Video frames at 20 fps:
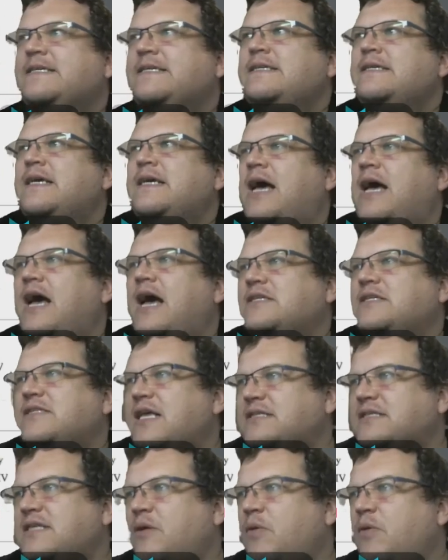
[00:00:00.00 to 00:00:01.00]
So
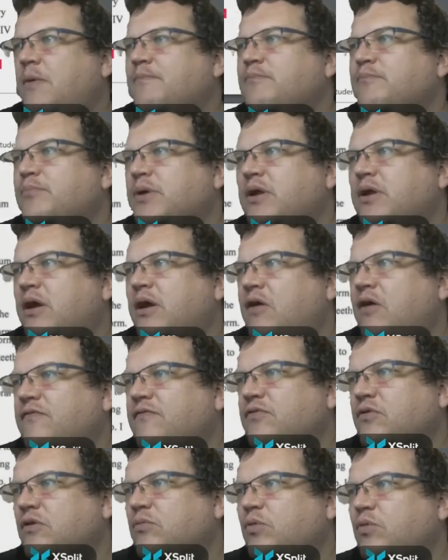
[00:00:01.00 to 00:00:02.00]
that's that one, but
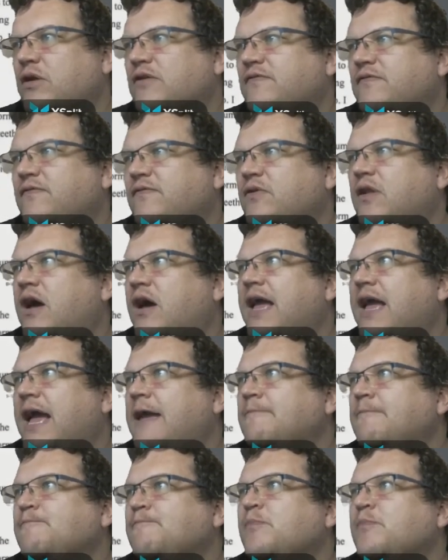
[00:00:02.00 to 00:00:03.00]
overall a wonderful
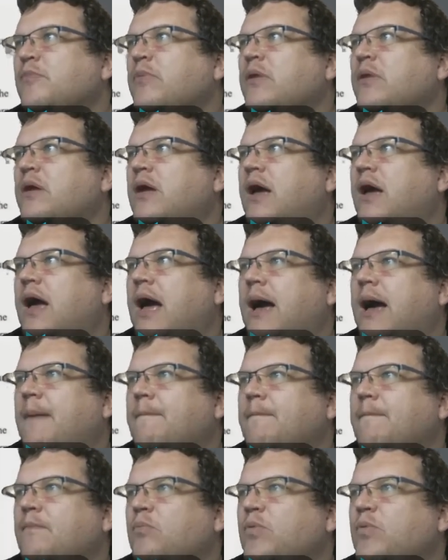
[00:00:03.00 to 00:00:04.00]
IA.
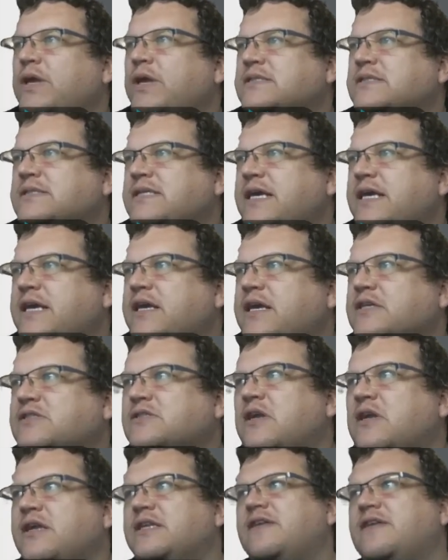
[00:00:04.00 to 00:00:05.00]
We can see a
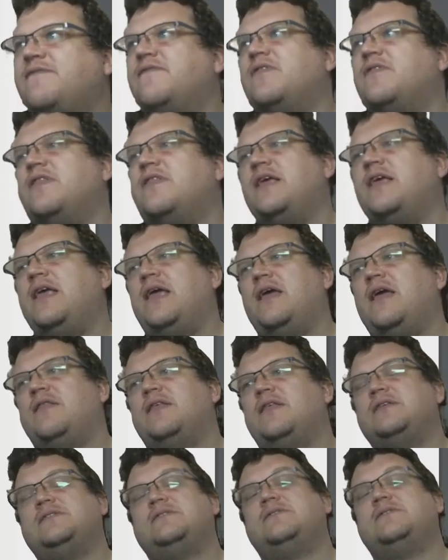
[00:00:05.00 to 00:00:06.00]
slightly different thing here.
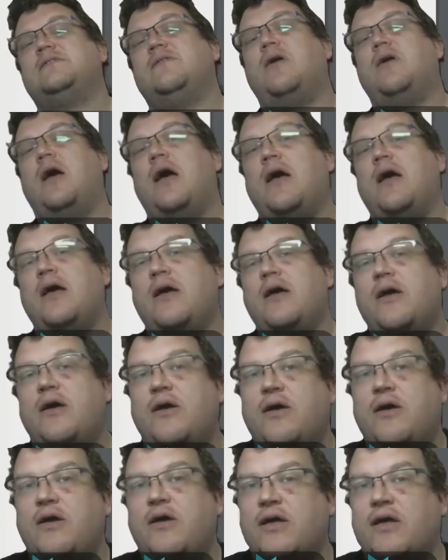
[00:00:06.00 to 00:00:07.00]
This I
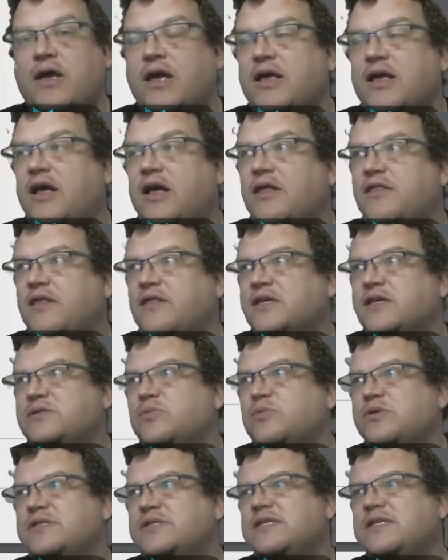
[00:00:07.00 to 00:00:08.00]
think this
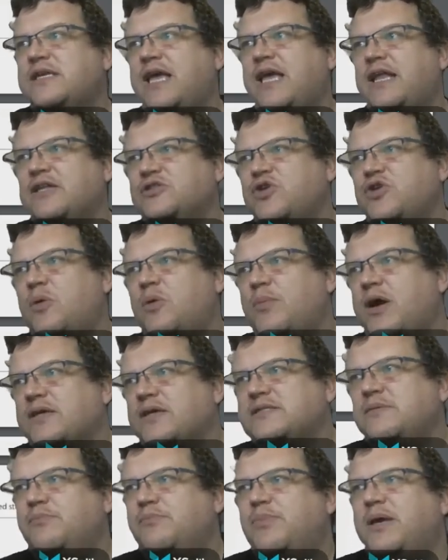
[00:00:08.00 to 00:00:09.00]
one is getting top marks
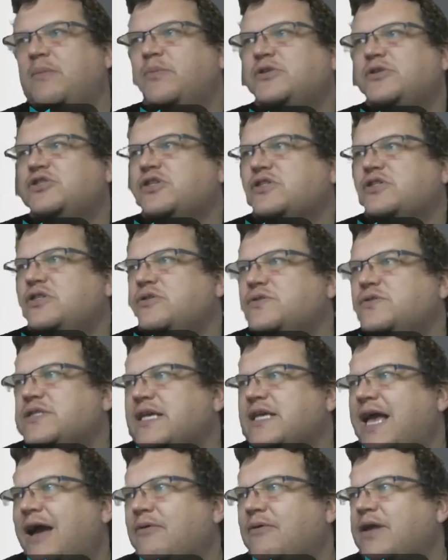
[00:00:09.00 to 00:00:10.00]
in B, but just losing
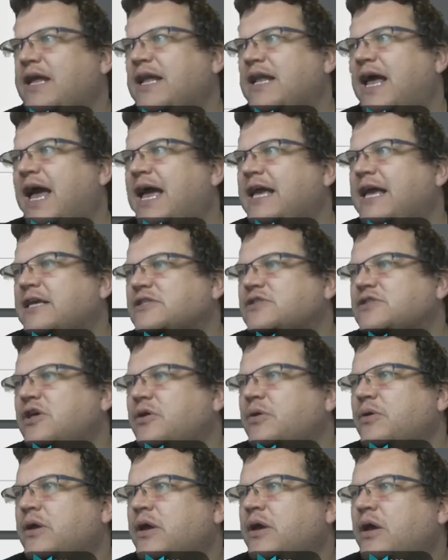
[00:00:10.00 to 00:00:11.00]
out in A.
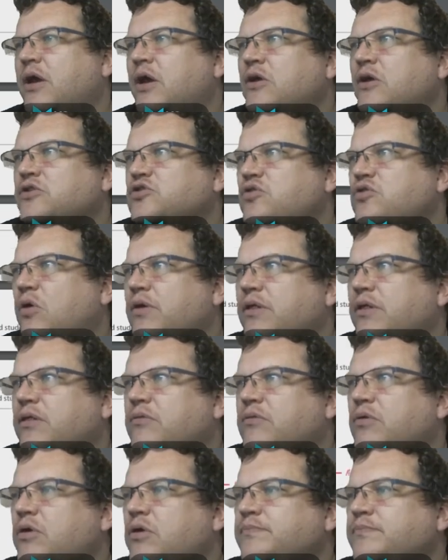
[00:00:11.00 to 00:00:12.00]
So scrolling
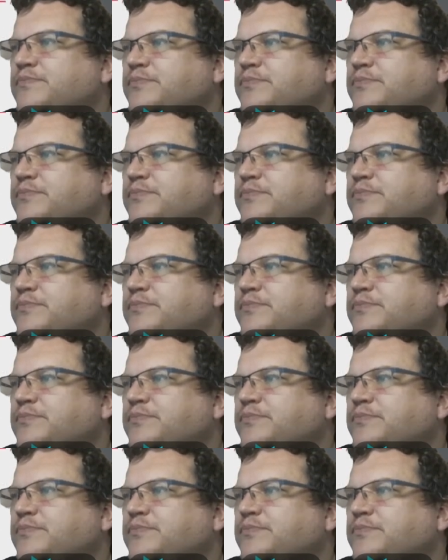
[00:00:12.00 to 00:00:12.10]
through,